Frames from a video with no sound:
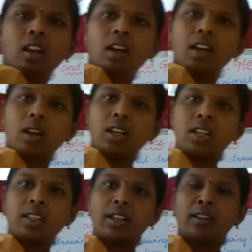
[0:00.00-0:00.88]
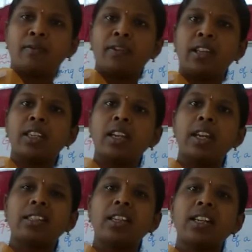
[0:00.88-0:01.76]
I already said
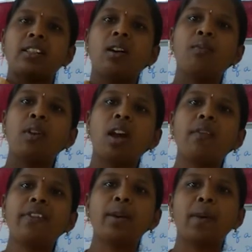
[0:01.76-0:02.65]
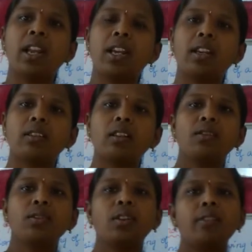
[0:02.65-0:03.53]
as an example of Himalayas.
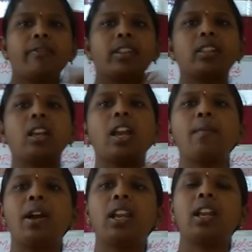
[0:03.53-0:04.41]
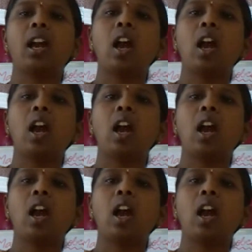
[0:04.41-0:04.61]
So if it is a Himalaya,